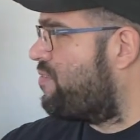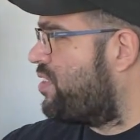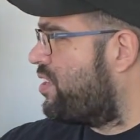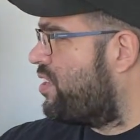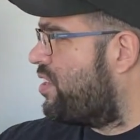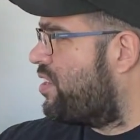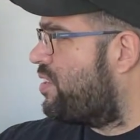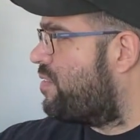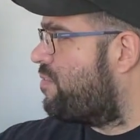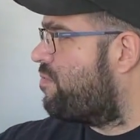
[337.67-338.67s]

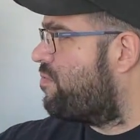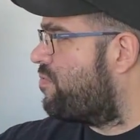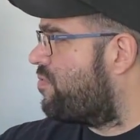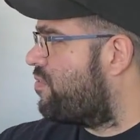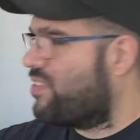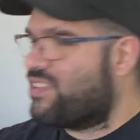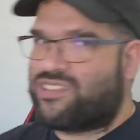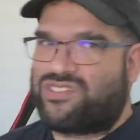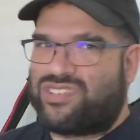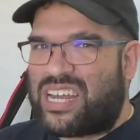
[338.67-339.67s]
your
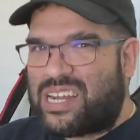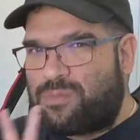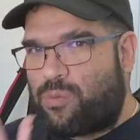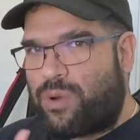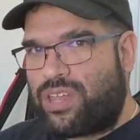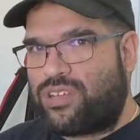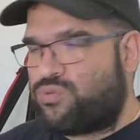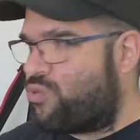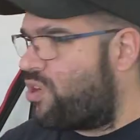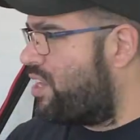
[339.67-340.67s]
setup the way that you
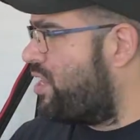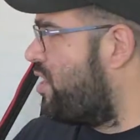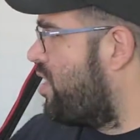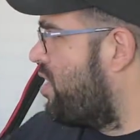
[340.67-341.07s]
want it,